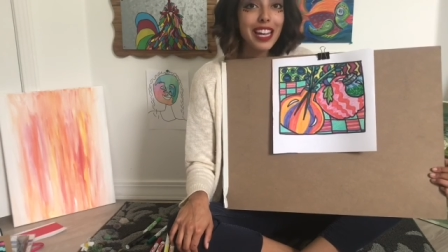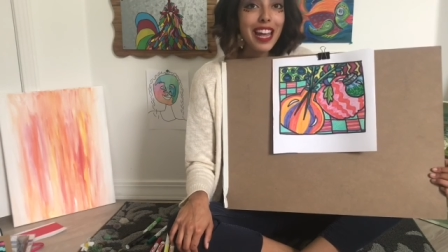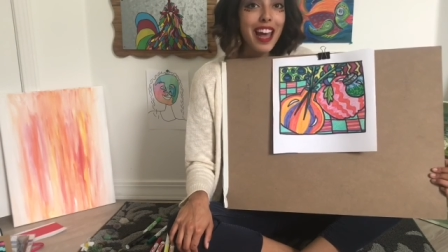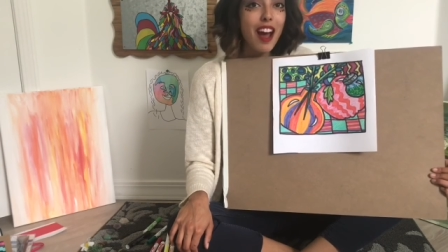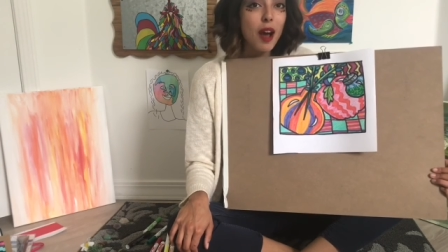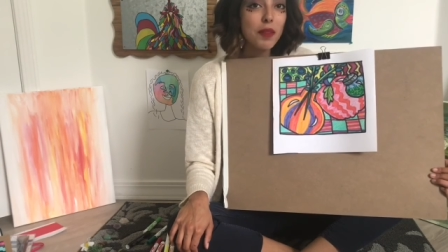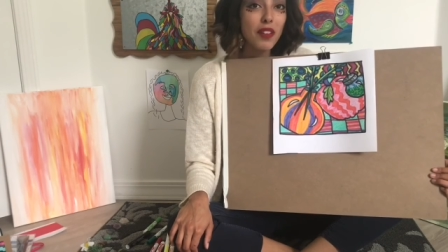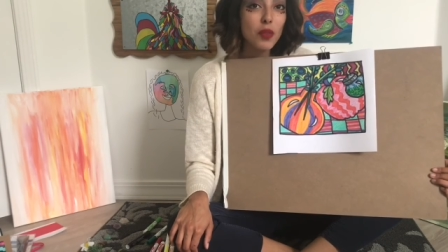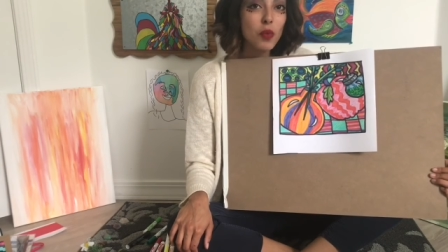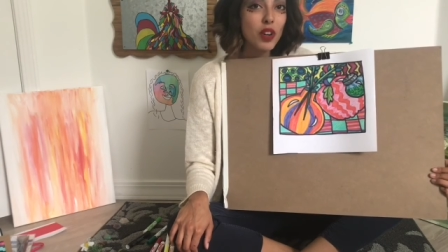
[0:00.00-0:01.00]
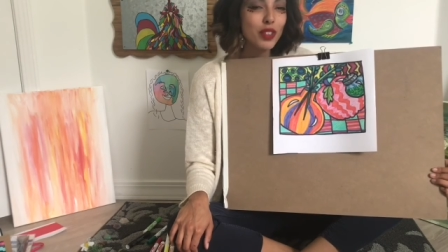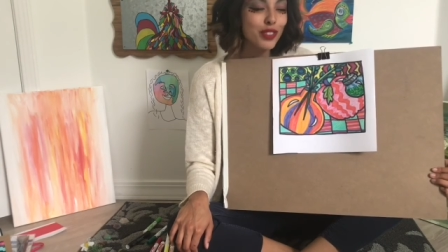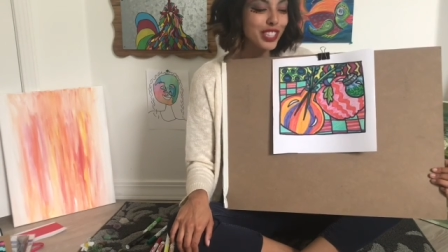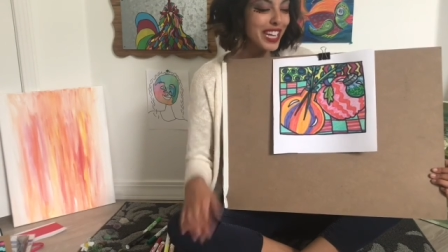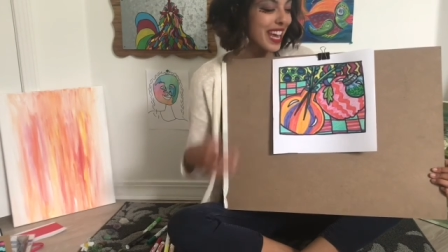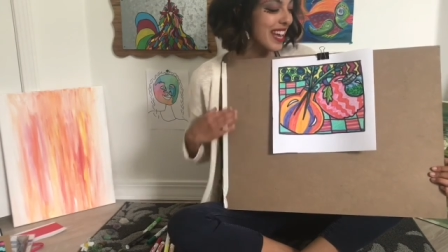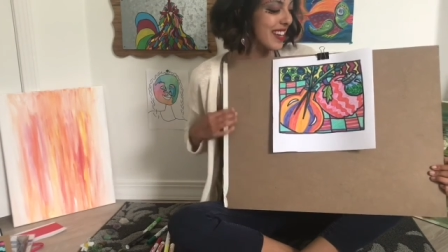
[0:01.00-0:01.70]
and have a wonderful day.